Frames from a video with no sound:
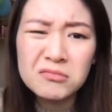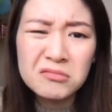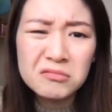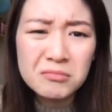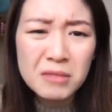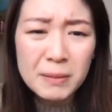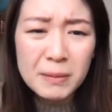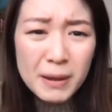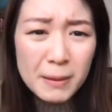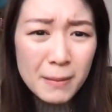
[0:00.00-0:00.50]

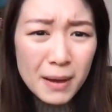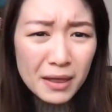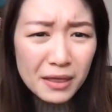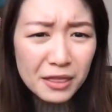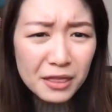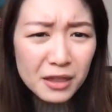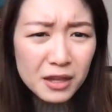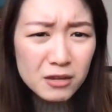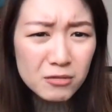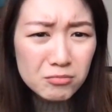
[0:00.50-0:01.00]
Maybe a month.
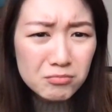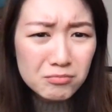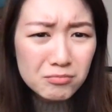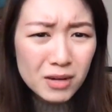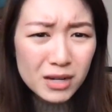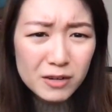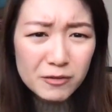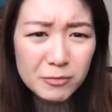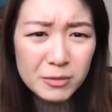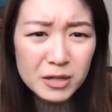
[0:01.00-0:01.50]
It might
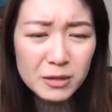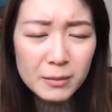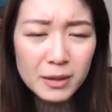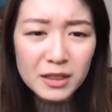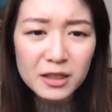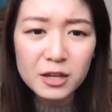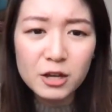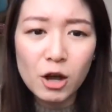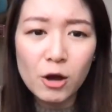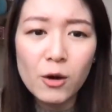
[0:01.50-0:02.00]
have been a month
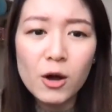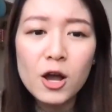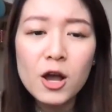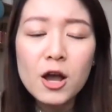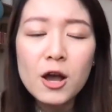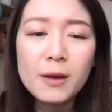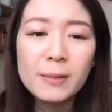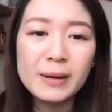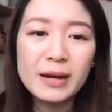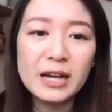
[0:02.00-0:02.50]
ago.
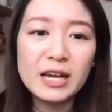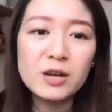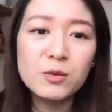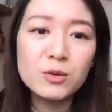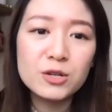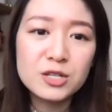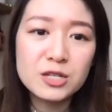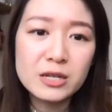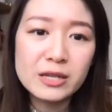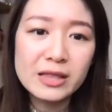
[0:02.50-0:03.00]
But it
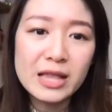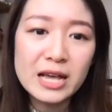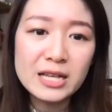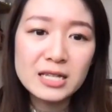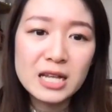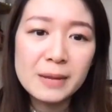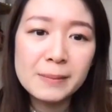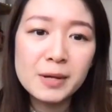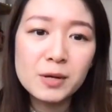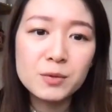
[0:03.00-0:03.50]
was last
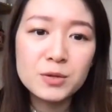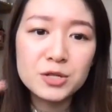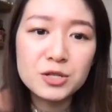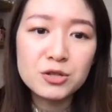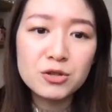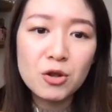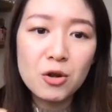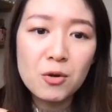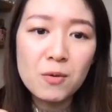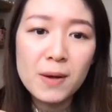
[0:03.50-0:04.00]
time it was
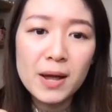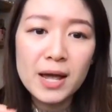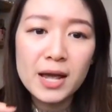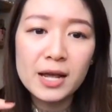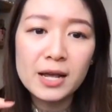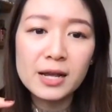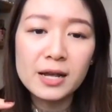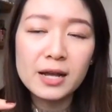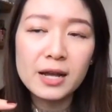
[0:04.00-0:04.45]
snowing